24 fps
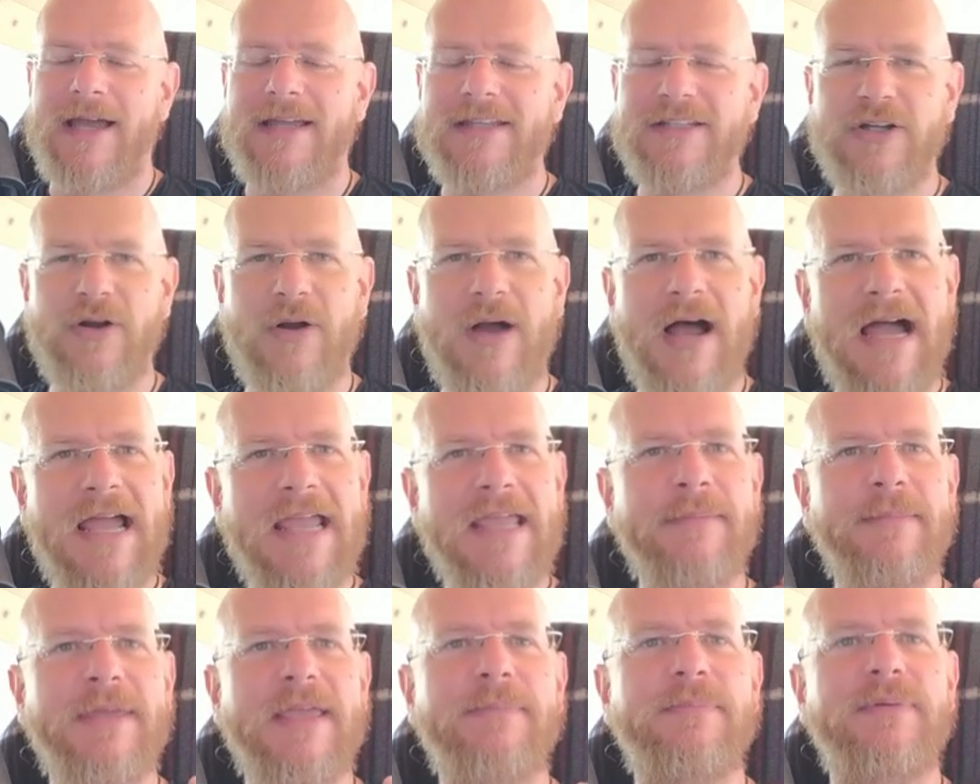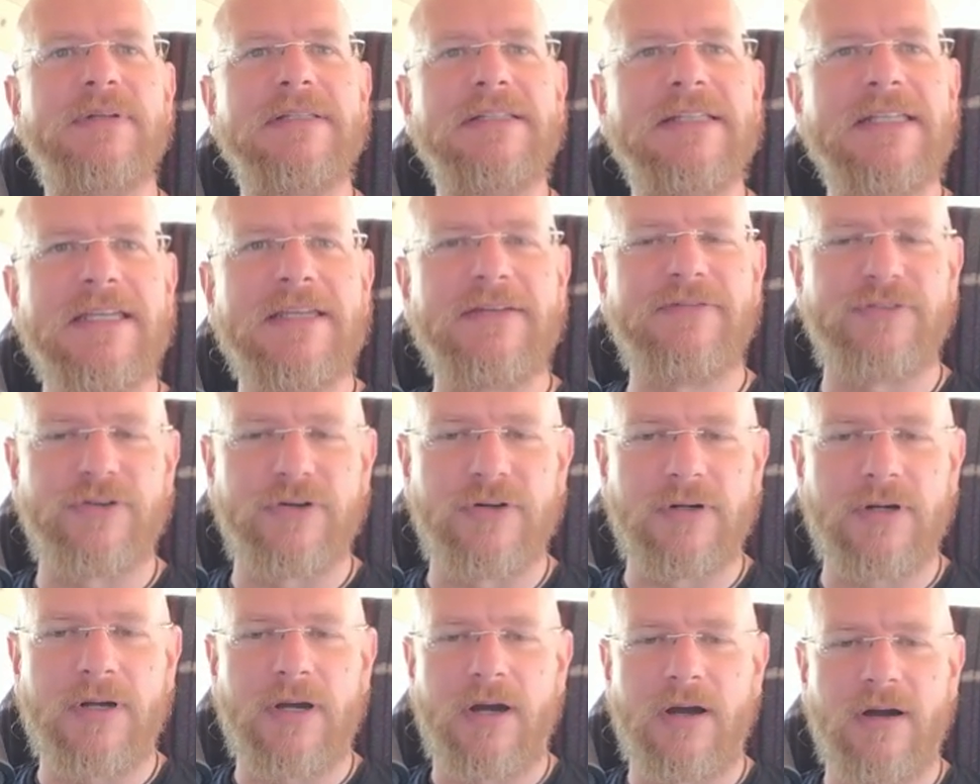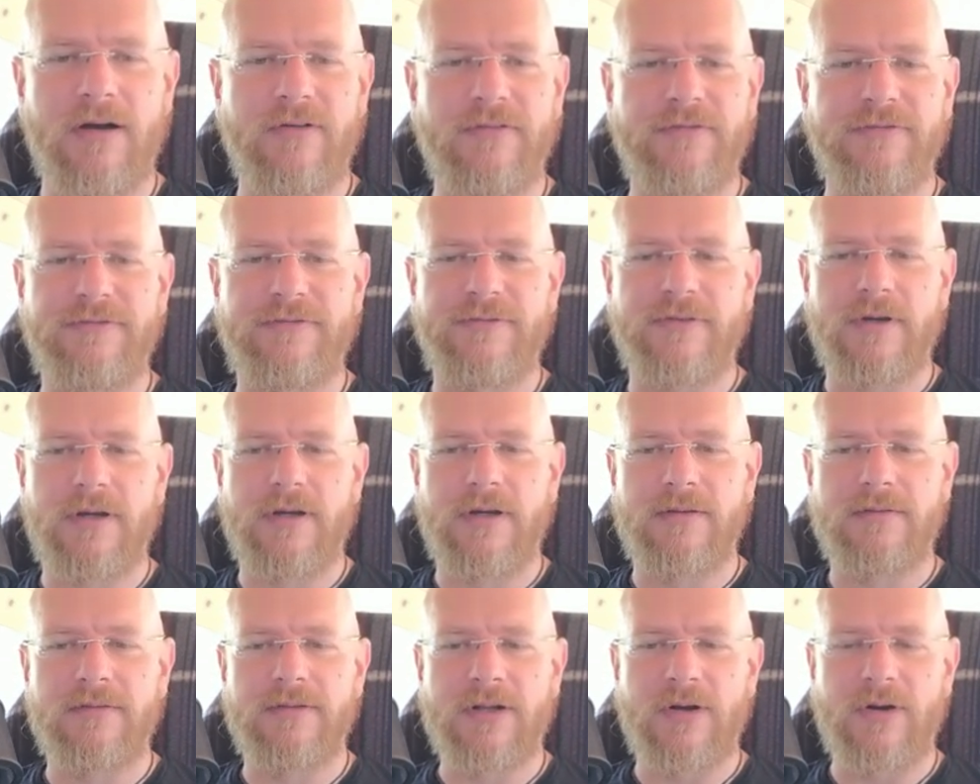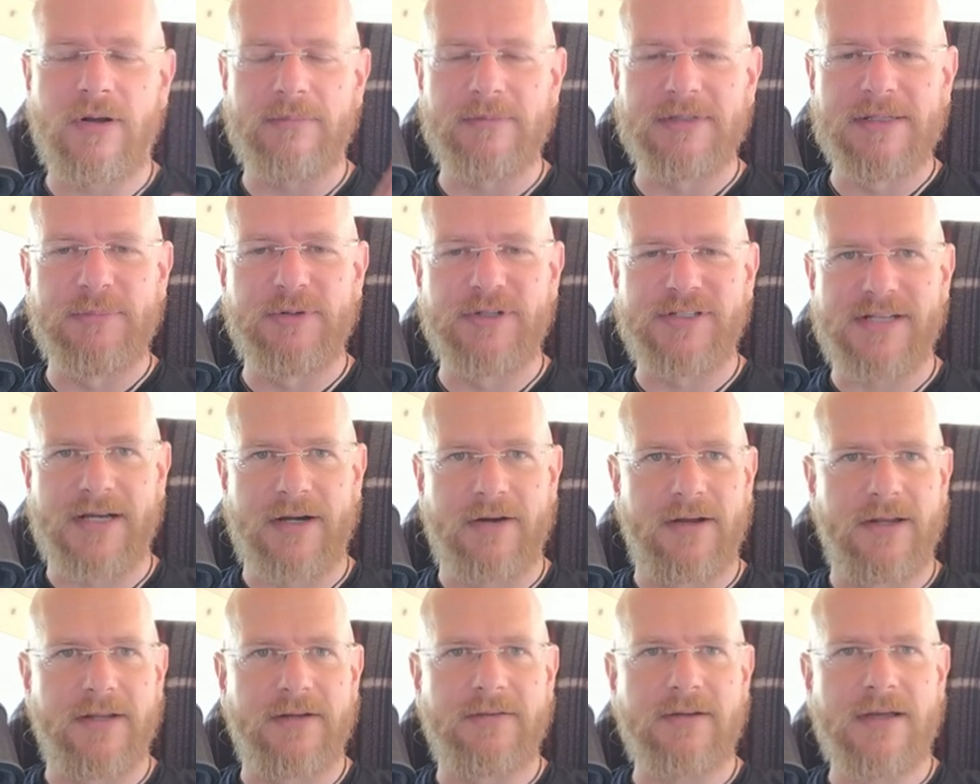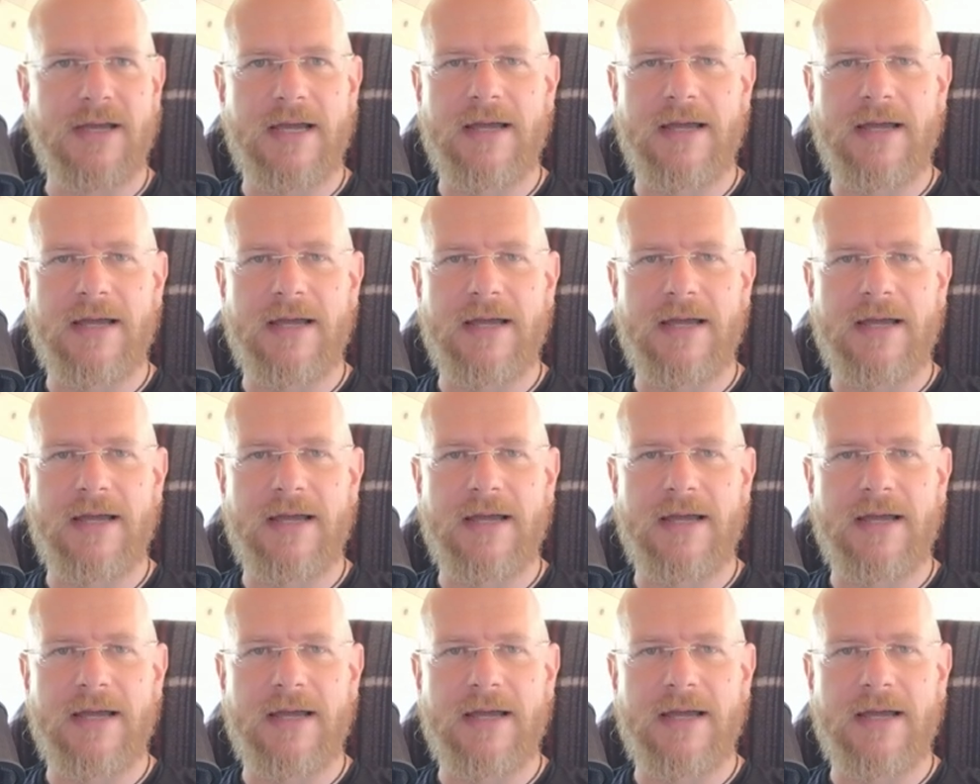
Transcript: you know, I am a believer of, uh, you know, I'm libertarian.